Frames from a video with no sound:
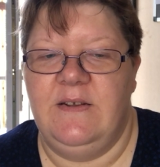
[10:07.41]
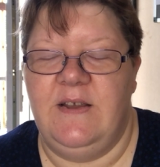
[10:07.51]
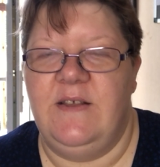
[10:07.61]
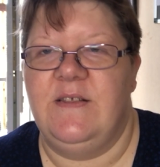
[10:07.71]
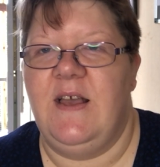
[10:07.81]

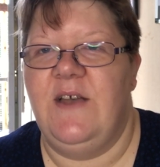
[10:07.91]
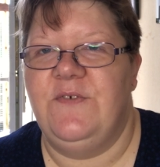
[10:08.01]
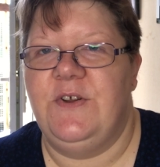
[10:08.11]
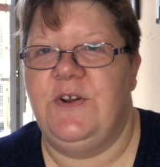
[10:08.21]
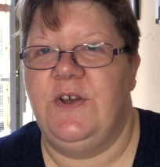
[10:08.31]
It's a
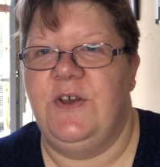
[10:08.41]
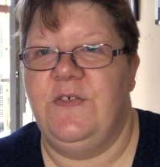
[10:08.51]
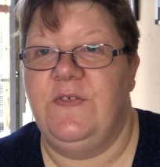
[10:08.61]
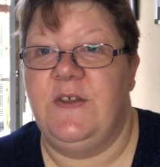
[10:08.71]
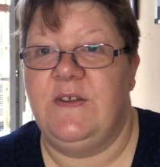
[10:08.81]
Heaven and
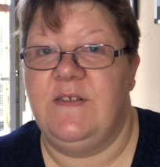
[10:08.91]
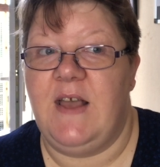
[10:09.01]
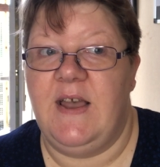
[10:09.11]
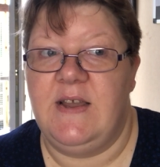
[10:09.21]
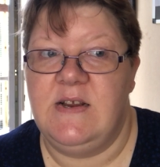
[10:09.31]
Earth
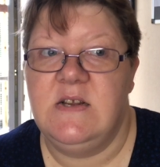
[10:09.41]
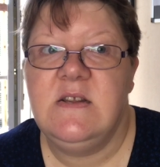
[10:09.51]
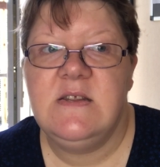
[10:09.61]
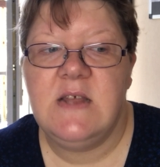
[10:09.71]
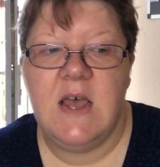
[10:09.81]

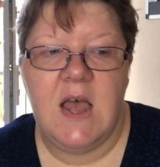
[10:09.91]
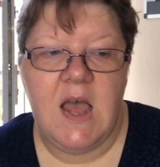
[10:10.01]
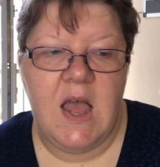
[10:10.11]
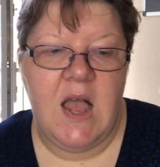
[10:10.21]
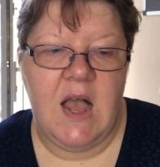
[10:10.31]
Designs,
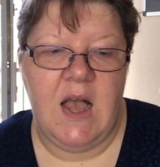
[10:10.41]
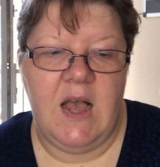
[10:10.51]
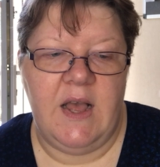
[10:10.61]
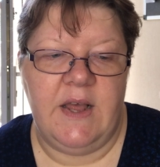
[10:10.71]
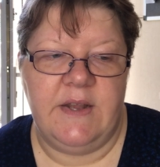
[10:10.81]

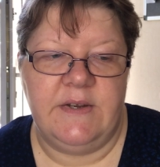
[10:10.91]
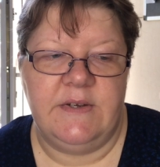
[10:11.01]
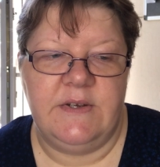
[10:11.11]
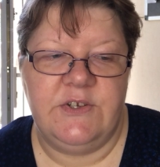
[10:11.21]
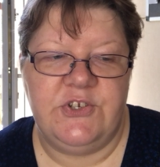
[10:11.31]

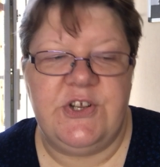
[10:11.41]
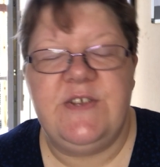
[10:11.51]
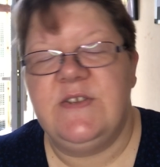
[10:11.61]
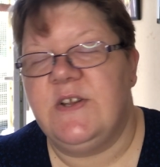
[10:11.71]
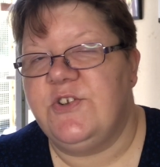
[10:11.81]
and
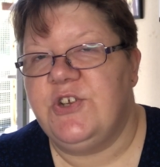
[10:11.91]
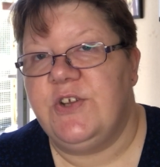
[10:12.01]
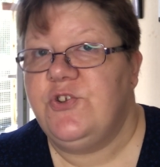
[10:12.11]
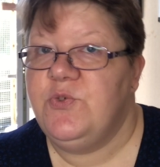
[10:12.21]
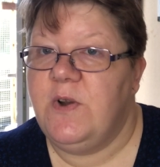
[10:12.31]
she's stitching
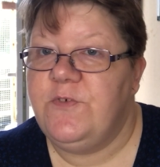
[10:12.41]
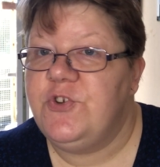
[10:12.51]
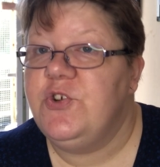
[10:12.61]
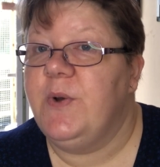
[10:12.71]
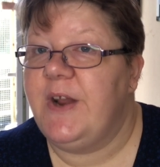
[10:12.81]
it
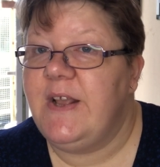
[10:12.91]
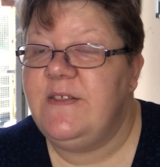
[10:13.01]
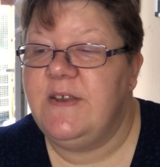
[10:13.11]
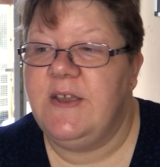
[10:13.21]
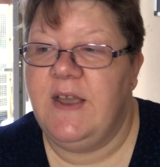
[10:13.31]
2/2 on
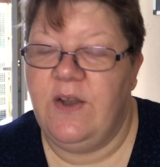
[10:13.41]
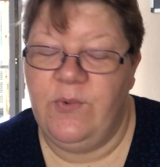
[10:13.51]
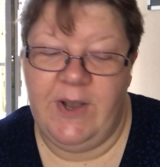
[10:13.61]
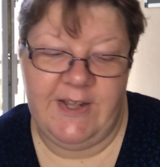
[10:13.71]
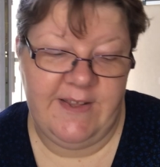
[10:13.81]
18 count
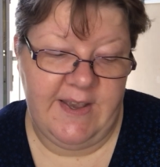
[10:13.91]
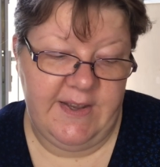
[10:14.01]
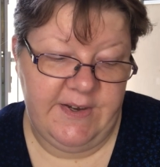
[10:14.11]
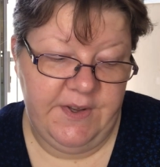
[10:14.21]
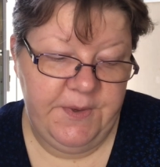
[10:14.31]
white
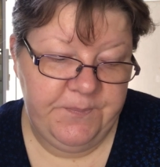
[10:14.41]
HAED.